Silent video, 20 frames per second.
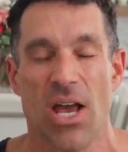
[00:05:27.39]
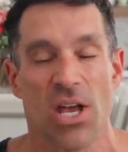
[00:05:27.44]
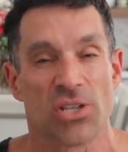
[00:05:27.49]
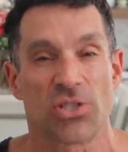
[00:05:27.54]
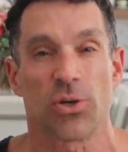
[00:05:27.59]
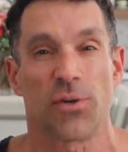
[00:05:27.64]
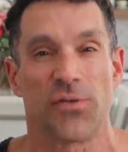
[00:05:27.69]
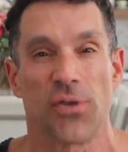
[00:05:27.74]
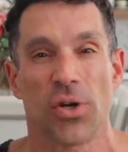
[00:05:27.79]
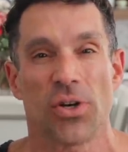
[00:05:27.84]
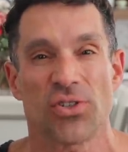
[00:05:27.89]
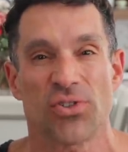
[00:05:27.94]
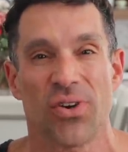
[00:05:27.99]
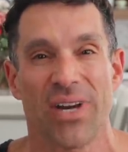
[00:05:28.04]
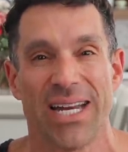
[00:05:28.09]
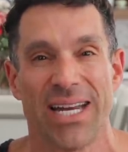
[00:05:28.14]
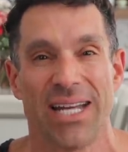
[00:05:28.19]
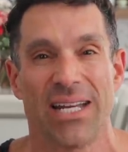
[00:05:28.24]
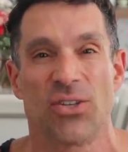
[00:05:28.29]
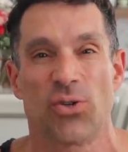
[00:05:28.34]
So if you're
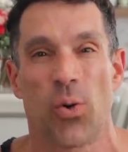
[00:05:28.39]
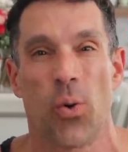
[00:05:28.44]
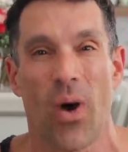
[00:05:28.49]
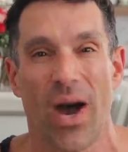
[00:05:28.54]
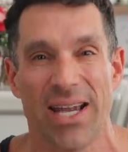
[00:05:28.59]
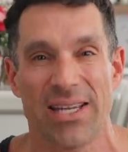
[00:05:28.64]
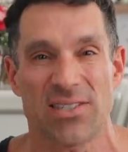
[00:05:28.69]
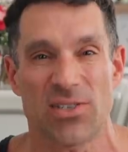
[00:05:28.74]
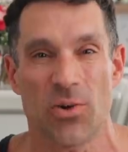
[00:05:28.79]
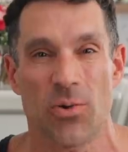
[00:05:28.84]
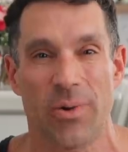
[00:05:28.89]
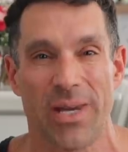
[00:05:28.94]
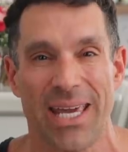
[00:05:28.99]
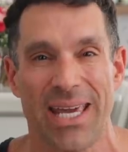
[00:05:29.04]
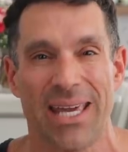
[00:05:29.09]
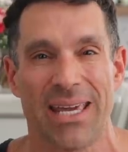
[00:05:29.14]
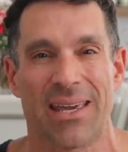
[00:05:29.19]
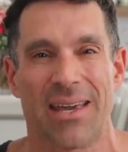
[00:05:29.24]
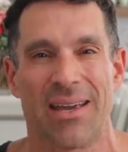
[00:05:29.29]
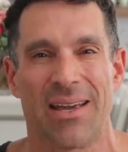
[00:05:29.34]
training twice a
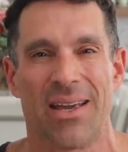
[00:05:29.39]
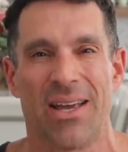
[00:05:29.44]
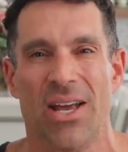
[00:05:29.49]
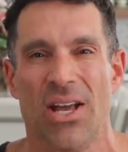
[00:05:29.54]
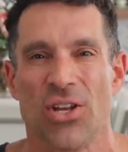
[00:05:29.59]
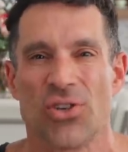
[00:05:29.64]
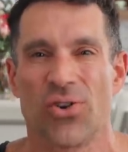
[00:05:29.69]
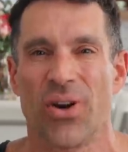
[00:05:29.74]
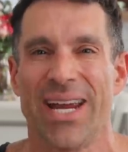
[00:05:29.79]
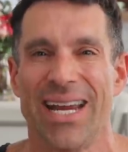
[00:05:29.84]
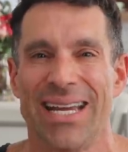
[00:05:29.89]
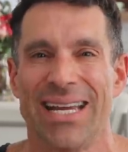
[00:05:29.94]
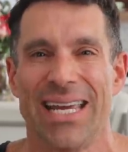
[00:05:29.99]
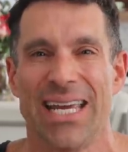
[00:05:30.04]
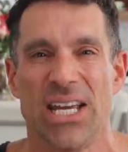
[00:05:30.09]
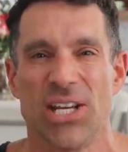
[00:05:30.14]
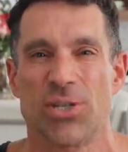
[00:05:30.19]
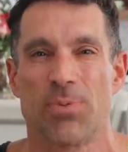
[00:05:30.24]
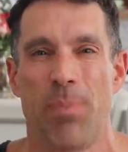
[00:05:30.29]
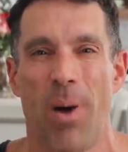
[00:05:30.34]
week, Train
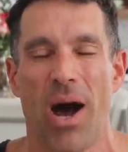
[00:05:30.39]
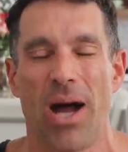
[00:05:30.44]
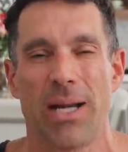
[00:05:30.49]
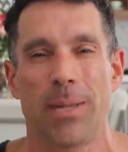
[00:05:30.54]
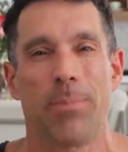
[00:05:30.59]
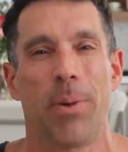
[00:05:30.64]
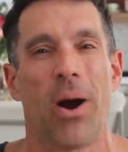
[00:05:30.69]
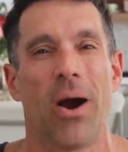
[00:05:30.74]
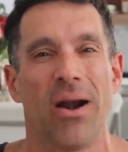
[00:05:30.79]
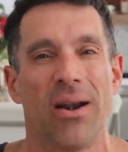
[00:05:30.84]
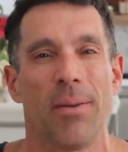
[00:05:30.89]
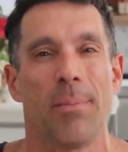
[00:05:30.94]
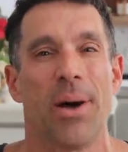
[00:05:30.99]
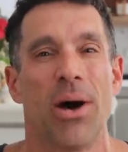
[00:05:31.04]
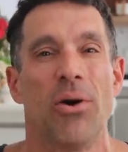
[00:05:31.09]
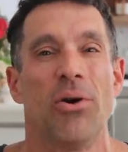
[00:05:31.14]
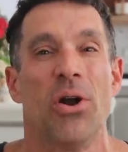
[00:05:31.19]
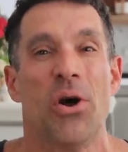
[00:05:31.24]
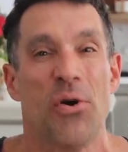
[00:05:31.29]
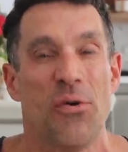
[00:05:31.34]
each body part
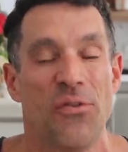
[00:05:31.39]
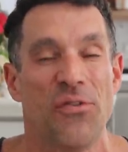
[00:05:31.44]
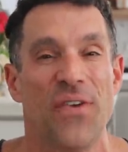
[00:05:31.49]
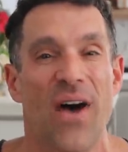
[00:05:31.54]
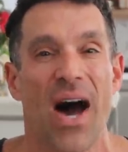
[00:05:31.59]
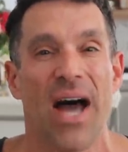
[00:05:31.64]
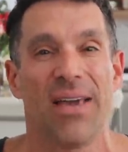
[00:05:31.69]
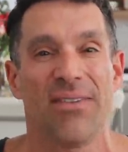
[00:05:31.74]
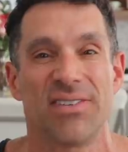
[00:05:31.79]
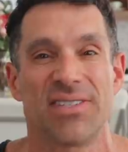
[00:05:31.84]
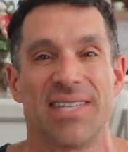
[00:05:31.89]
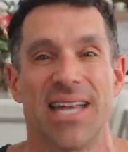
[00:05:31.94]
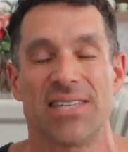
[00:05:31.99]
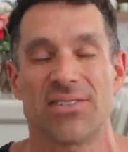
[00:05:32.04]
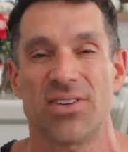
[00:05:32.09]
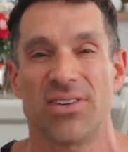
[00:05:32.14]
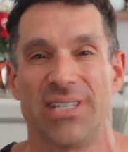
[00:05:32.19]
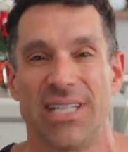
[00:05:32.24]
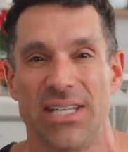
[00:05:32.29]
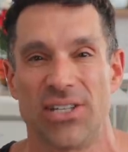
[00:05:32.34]
about five
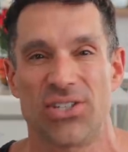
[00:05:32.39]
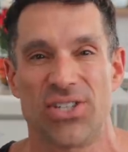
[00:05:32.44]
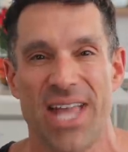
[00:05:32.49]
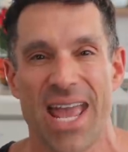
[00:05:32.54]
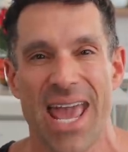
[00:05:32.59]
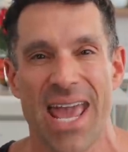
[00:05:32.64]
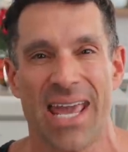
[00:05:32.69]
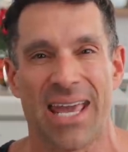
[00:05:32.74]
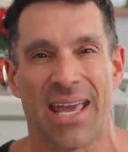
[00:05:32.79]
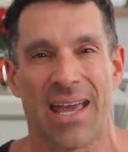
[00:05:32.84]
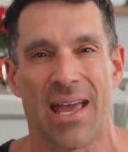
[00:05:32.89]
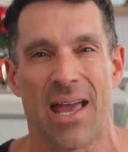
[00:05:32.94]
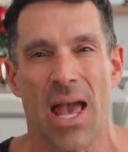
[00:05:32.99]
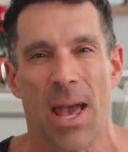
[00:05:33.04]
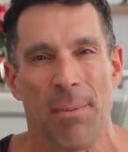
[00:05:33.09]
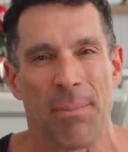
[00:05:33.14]
sets on each day.